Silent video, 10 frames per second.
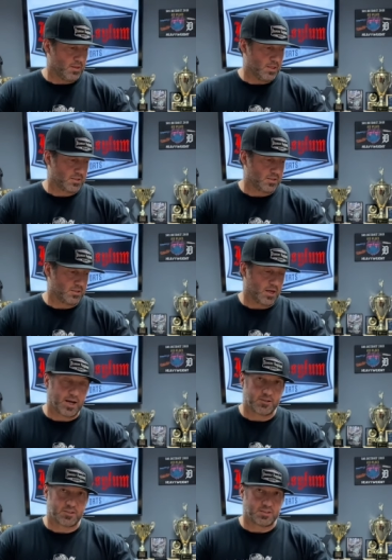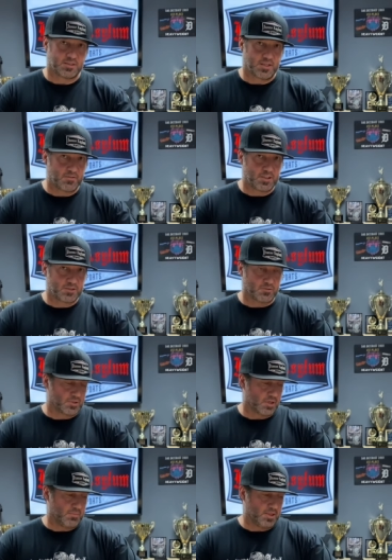This is a higher sensitivity, so
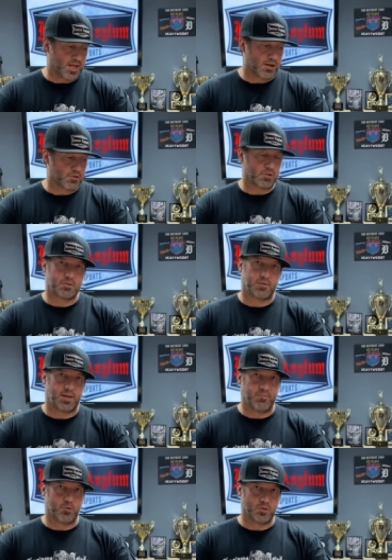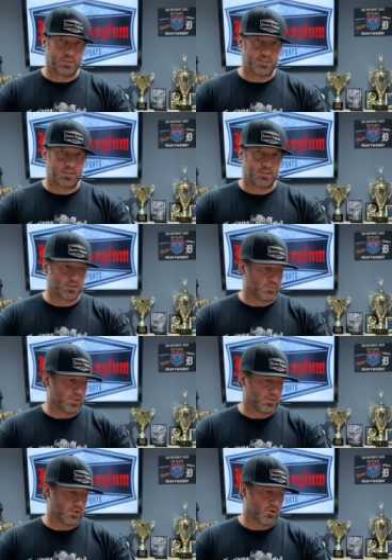it's gonna be louder, have more details
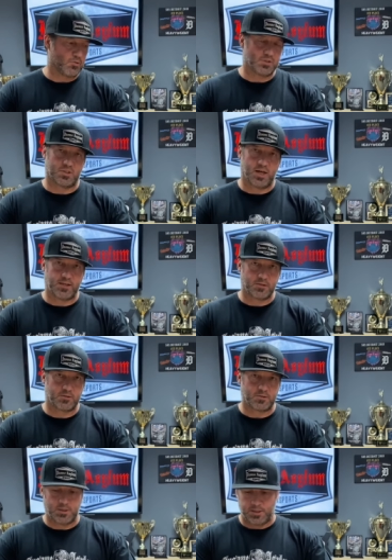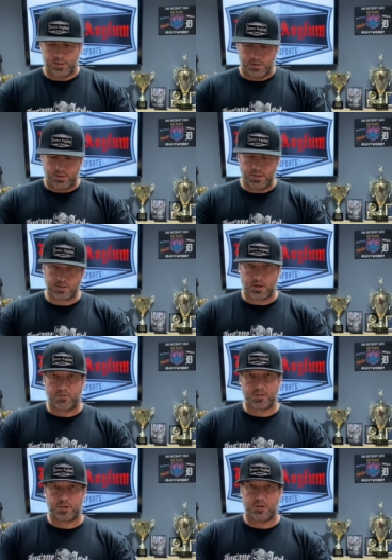because the cone is lighter. This
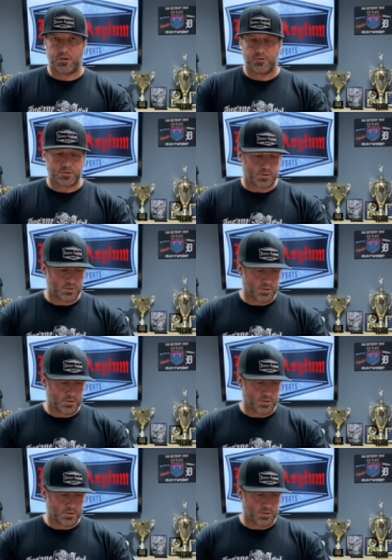covers the lows.